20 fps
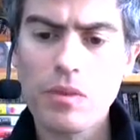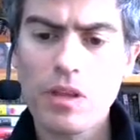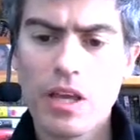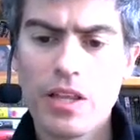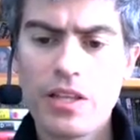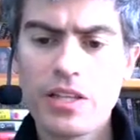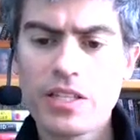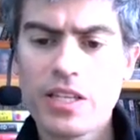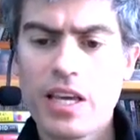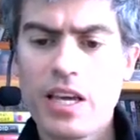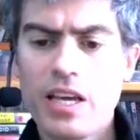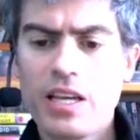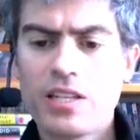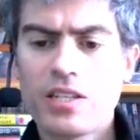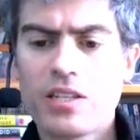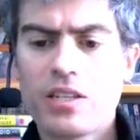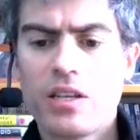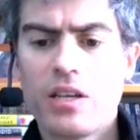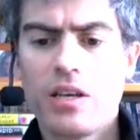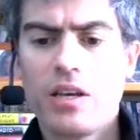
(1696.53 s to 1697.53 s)
In this
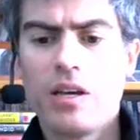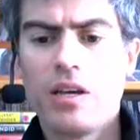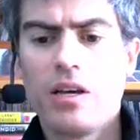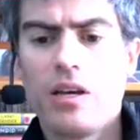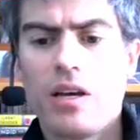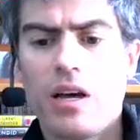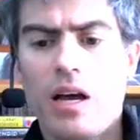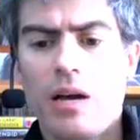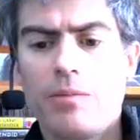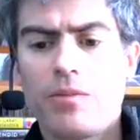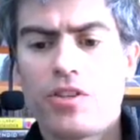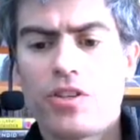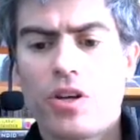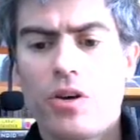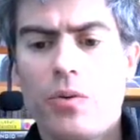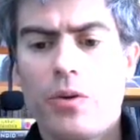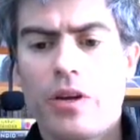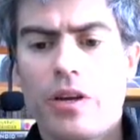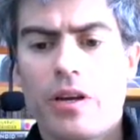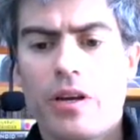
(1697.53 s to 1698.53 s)
case, I'm
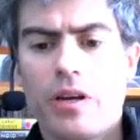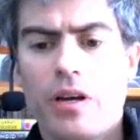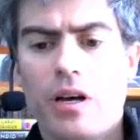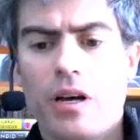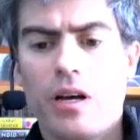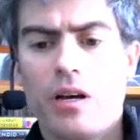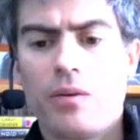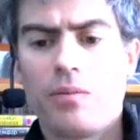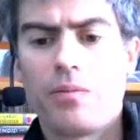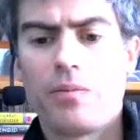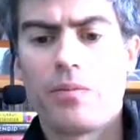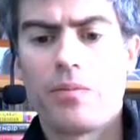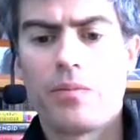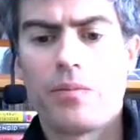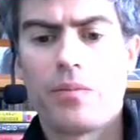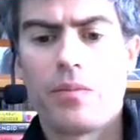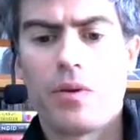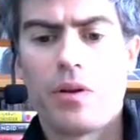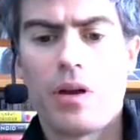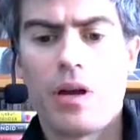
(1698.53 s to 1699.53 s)
showing that
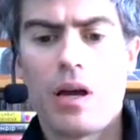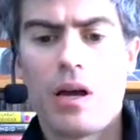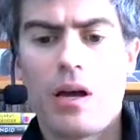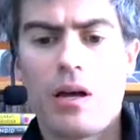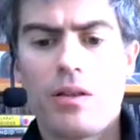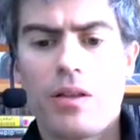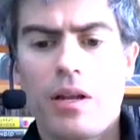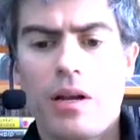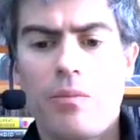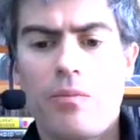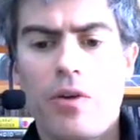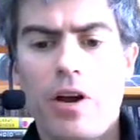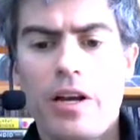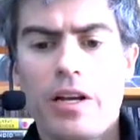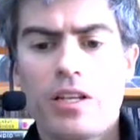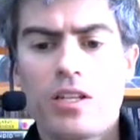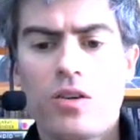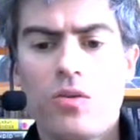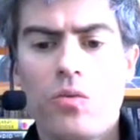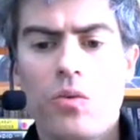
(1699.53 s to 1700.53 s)
I'm
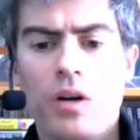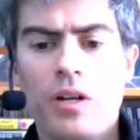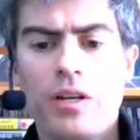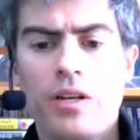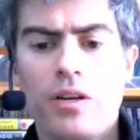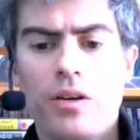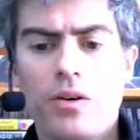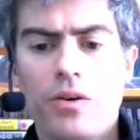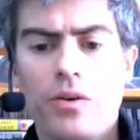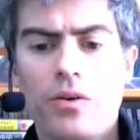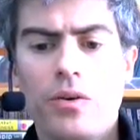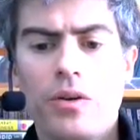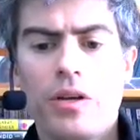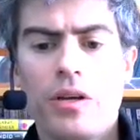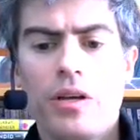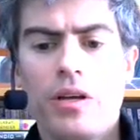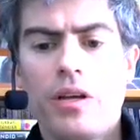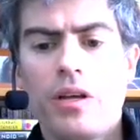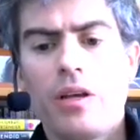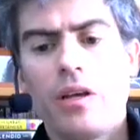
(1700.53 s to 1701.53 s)
writing to one node,
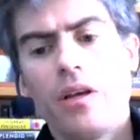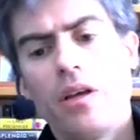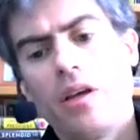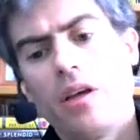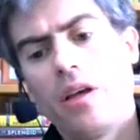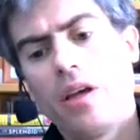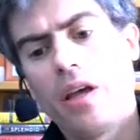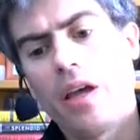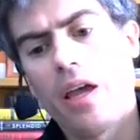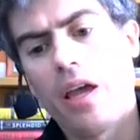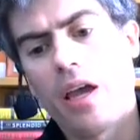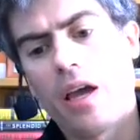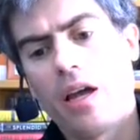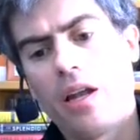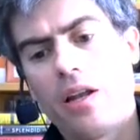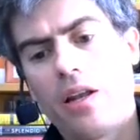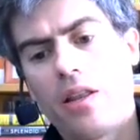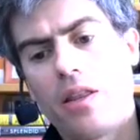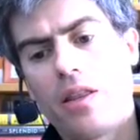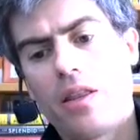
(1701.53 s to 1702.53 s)

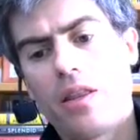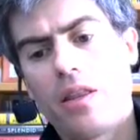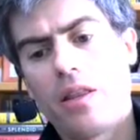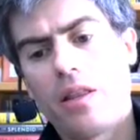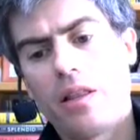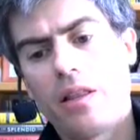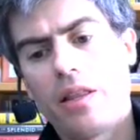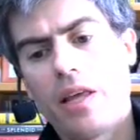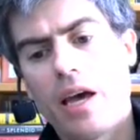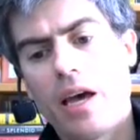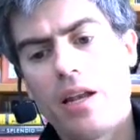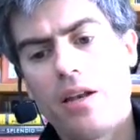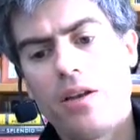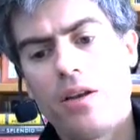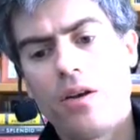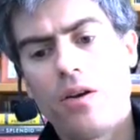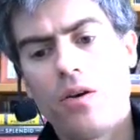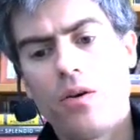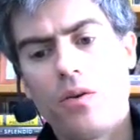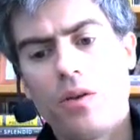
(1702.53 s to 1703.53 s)
and that
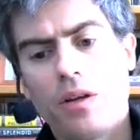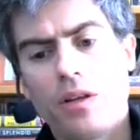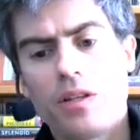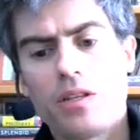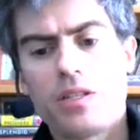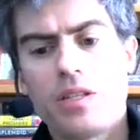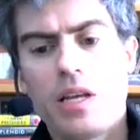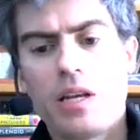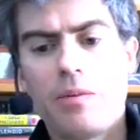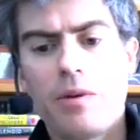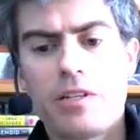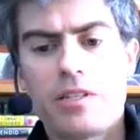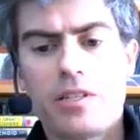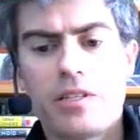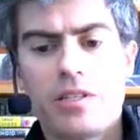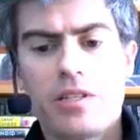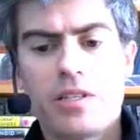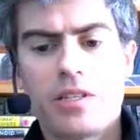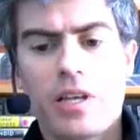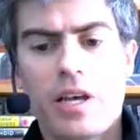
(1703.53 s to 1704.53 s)
node, like this database is
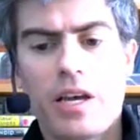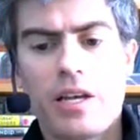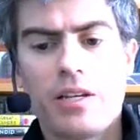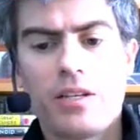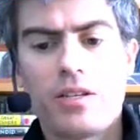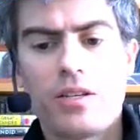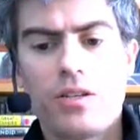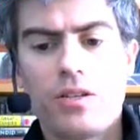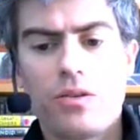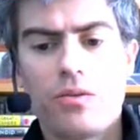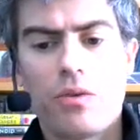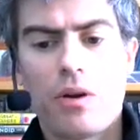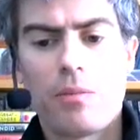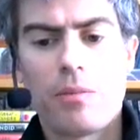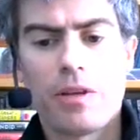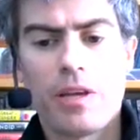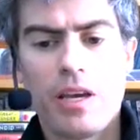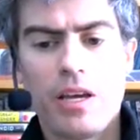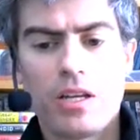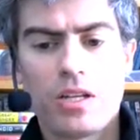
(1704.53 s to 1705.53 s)
designed to do
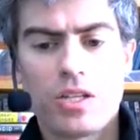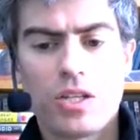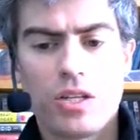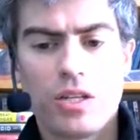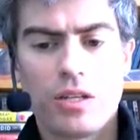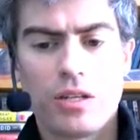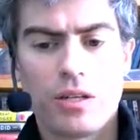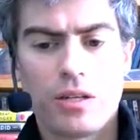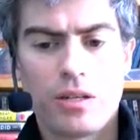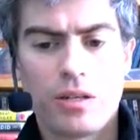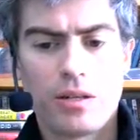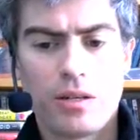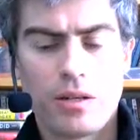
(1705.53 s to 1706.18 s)
replication